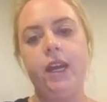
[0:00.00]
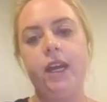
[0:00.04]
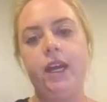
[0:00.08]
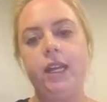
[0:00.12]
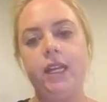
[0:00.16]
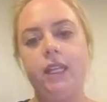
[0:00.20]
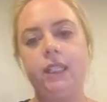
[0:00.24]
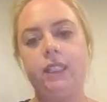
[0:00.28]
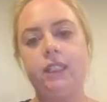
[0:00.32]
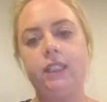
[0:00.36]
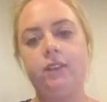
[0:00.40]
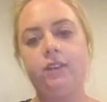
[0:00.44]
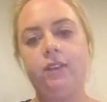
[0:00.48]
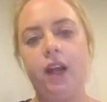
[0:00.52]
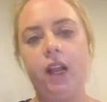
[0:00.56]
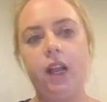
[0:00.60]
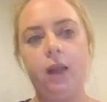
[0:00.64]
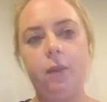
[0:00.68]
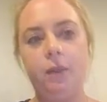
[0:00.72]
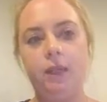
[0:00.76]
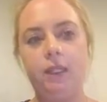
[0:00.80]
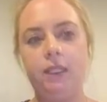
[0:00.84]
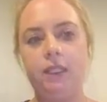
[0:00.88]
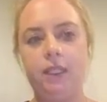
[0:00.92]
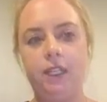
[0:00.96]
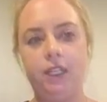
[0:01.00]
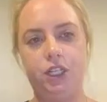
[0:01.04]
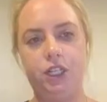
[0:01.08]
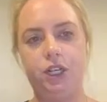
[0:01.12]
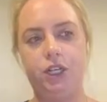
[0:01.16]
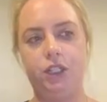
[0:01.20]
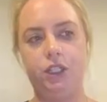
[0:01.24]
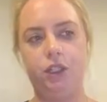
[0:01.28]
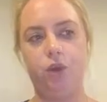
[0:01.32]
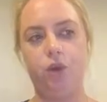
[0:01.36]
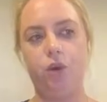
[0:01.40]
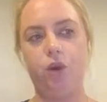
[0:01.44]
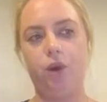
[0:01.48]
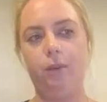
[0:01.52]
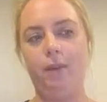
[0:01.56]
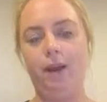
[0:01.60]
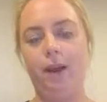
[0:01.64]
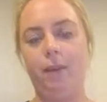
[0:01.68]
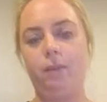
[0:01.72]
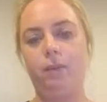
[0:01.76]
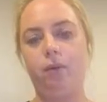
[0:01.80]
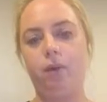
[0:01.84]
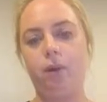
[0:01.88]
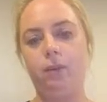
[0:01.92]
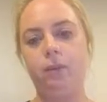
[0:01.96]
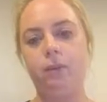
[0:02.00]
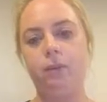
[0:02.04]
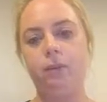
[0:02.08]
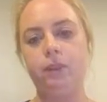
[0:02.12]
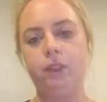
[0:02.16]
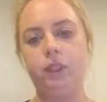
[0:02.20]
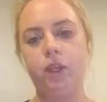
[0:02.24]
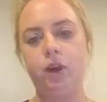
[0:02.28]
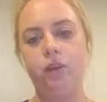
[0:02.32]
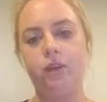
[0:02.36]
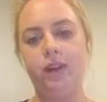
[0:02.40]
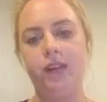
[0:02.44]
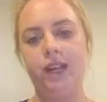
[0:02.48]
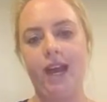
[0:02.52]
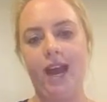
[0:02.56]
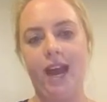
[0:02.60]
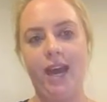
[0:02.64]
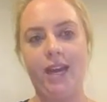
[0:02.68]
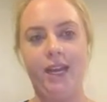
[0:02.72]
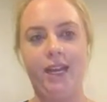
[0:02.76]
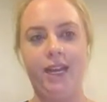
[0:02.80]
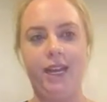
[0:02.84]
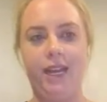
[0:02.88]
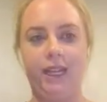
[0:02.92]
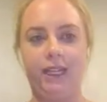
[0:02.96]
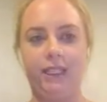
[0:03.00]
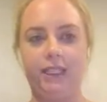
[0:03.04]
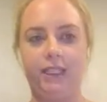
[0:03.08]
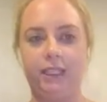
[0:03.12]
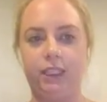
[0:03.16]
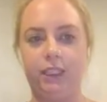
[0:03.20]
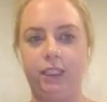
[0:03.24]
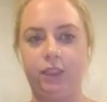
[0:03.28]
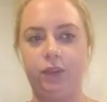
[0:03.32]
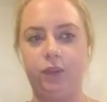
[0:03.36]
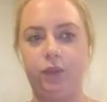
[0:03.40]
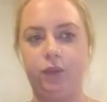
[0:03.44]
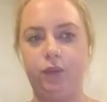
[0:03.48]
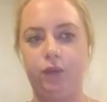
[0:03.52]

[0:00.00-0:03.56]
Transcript: This development session is all about problem solving and analysis